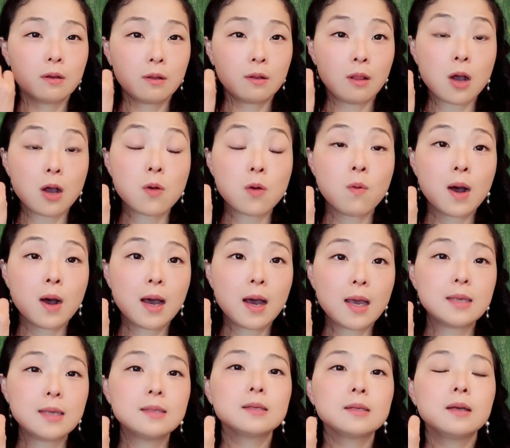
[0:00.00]

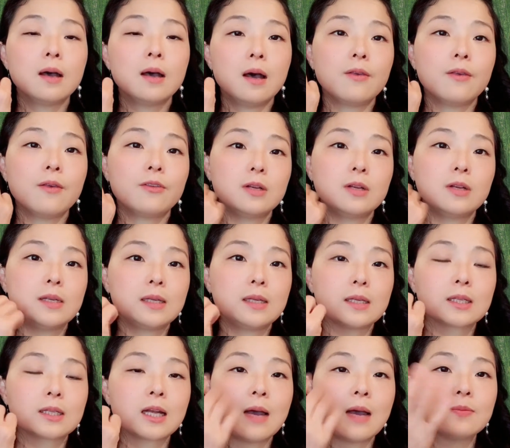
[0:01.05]
clockwise
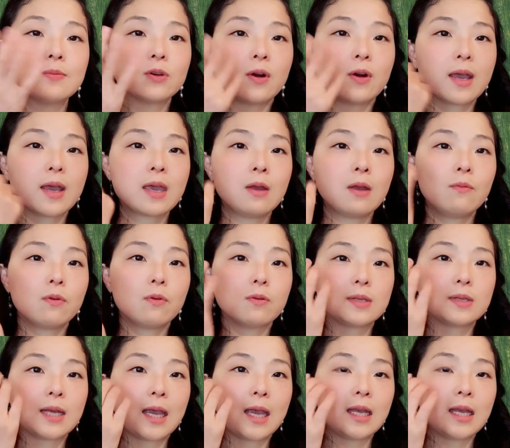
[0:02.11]
36 times, or I can
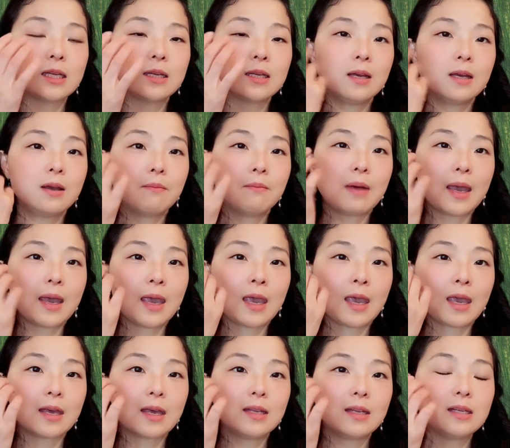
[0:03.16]
rotate my
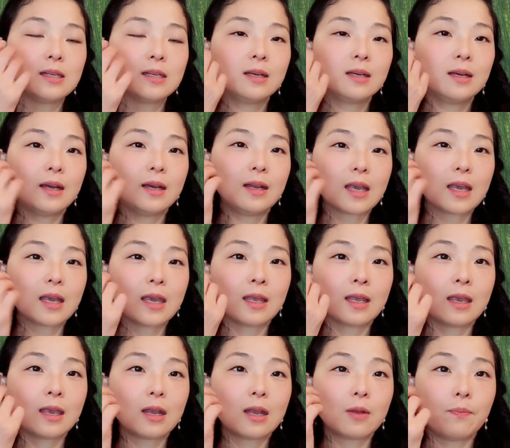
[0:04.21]
hand and I can
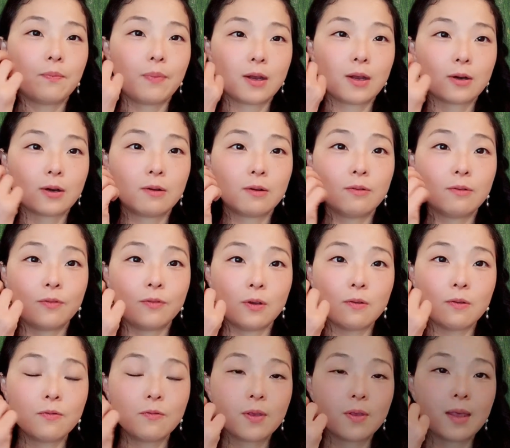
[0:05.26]
get a better
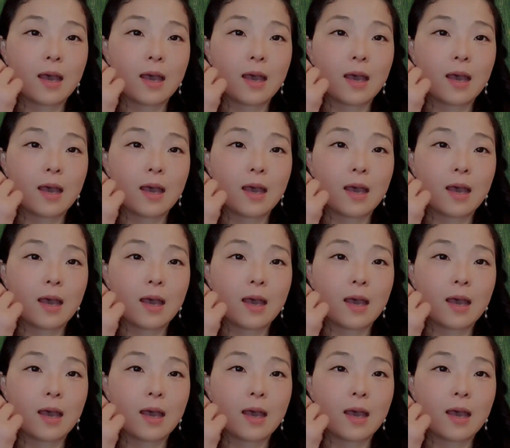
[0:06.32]
feel for